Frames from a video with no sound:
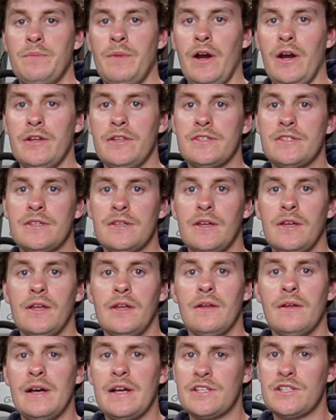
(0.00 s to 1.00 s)
boats.
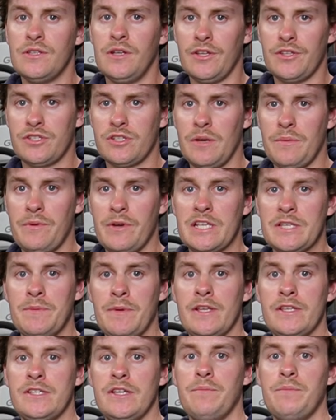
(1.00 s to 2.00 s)
It's not super
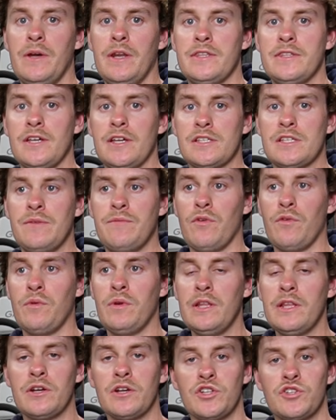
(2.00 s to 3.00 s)
expensive, but it does give you really good